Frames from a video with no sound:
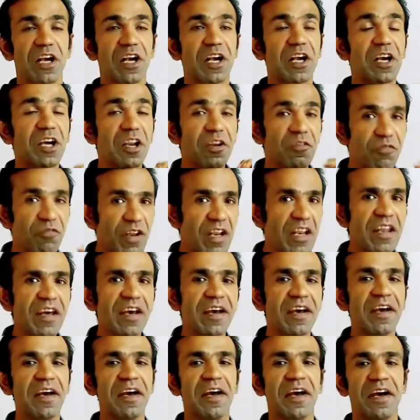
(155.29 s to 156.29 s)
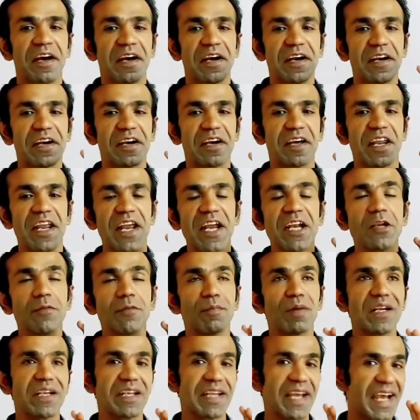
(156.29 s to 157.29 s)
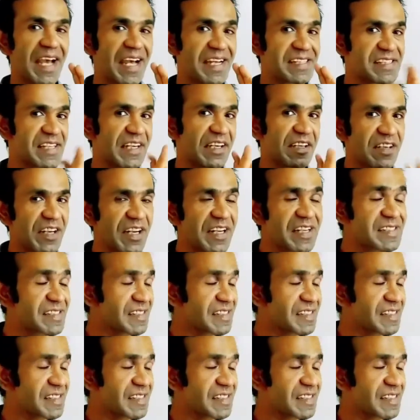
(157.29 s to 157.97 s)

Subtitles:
Griffin, great but eccentric